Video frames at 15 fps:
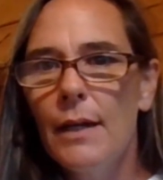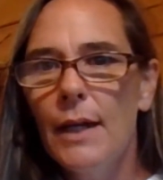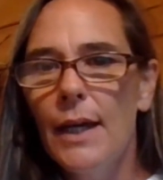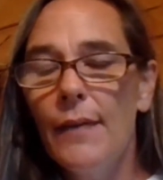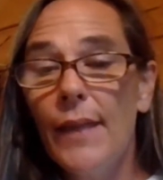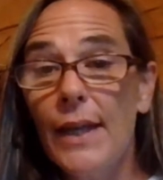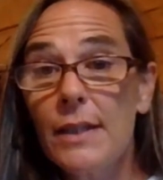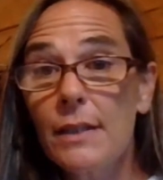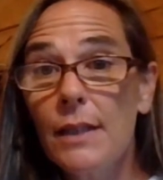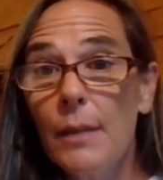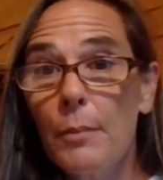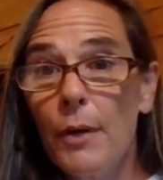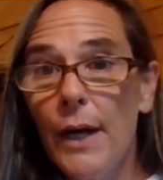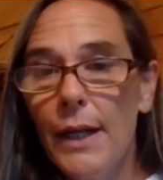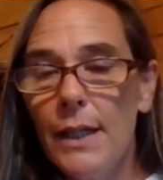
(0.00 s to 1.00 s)
and that's
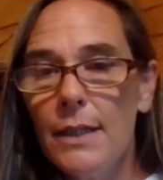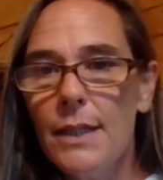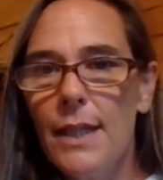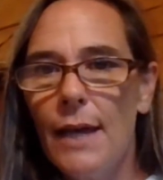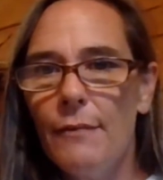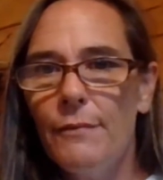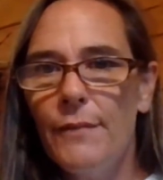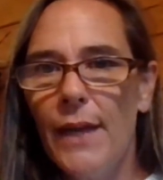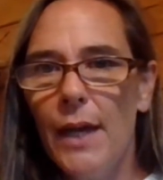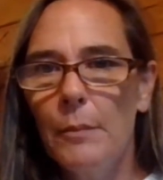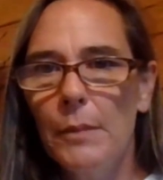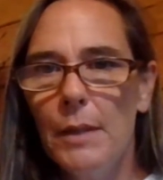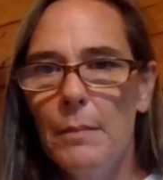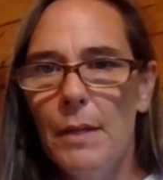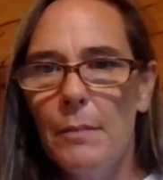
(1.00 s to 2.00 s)
liberating to that
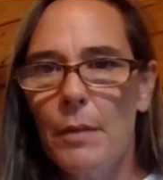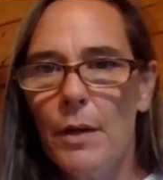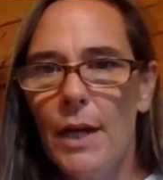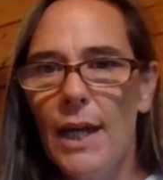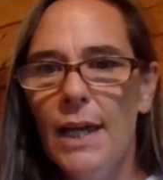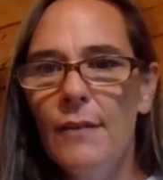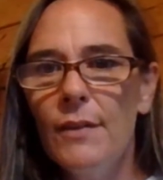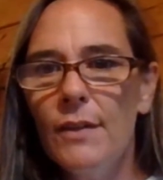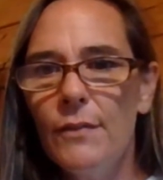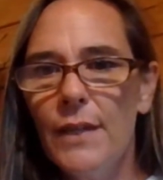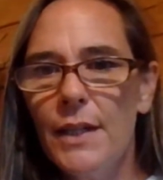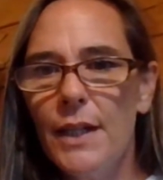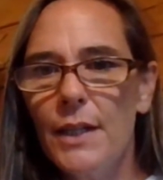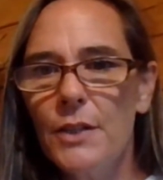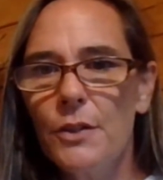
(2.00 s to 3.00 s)
family member, even if
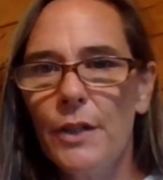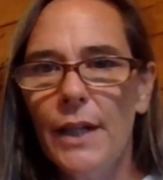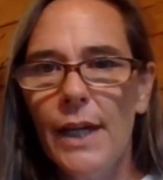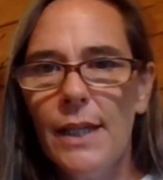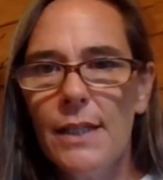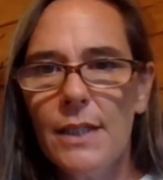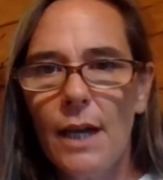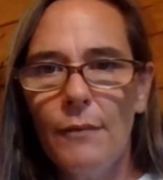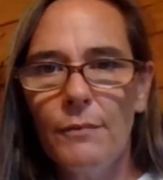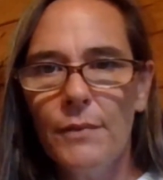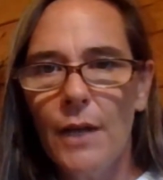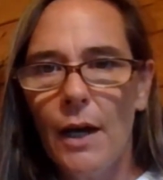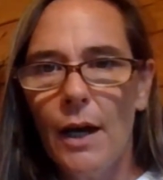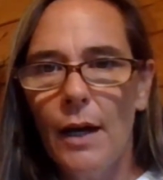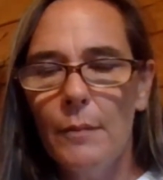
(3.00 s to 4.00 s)
it does create tough
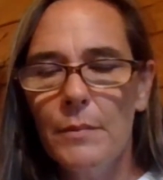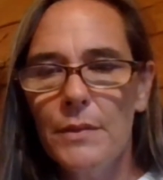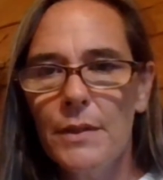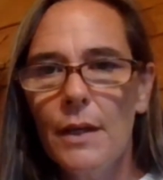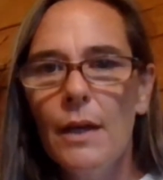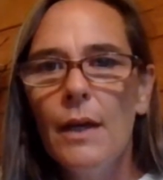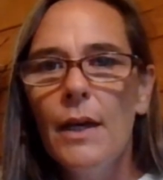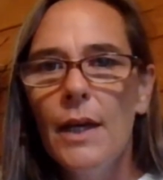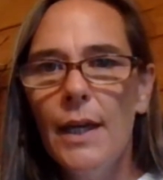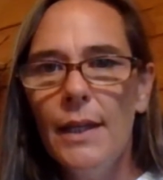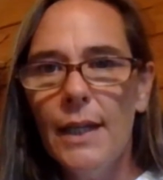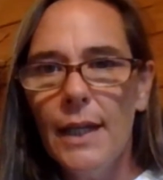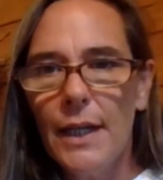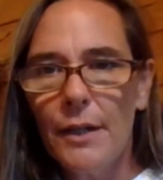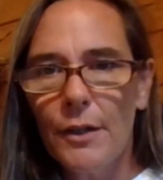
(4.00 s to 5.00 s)
times in
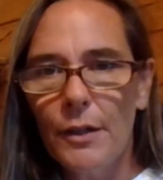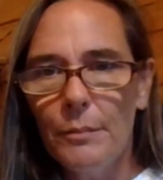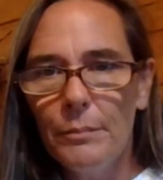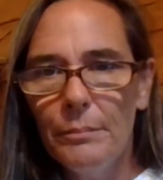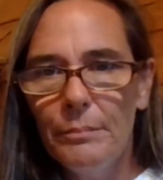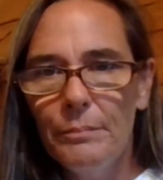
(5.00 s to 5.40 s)
the interim.